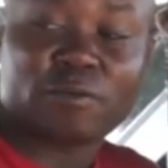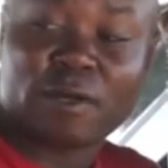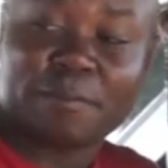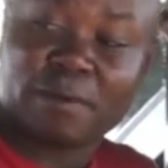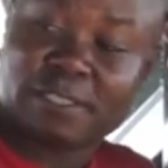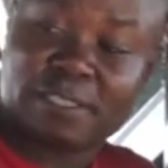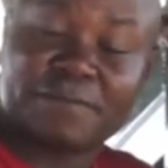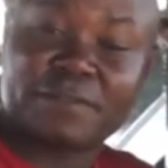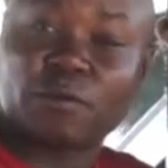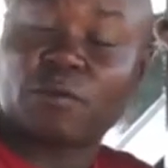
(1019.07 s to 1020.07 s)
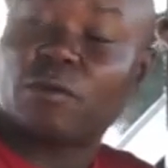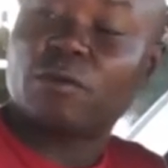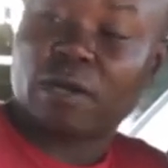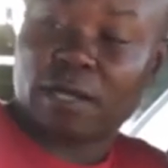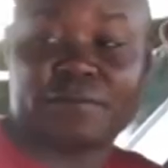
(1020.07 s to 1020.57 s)
to worry about, safety will
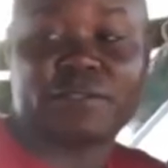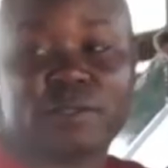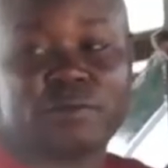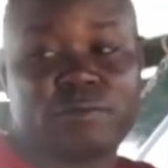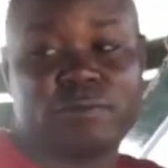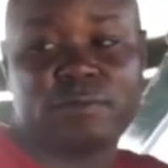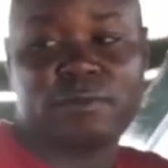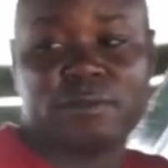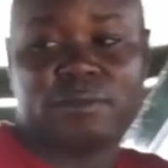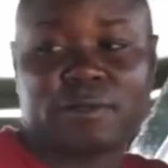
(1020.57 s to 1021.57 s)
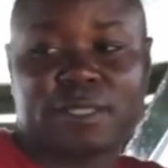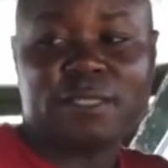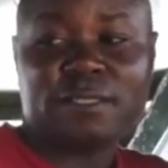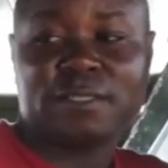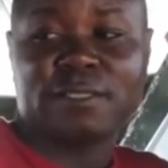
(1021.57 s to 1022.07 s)
look after you,
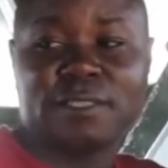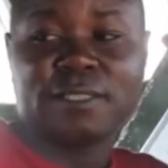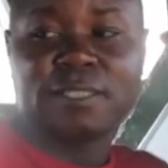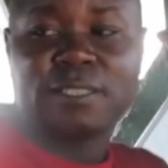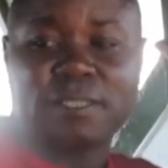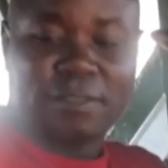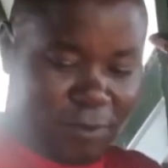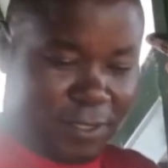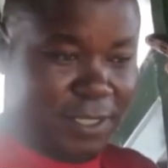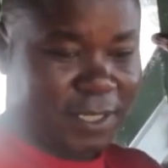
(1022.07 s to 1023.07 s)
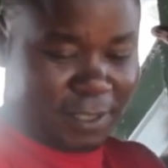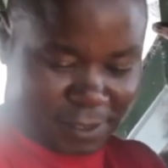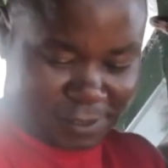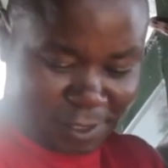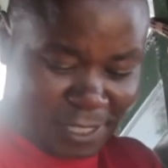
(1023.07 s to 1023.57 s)
okay? Okay,
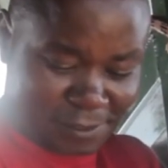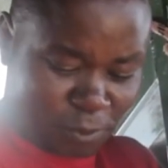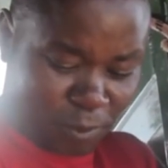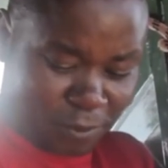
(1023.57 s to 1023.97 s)
so let's do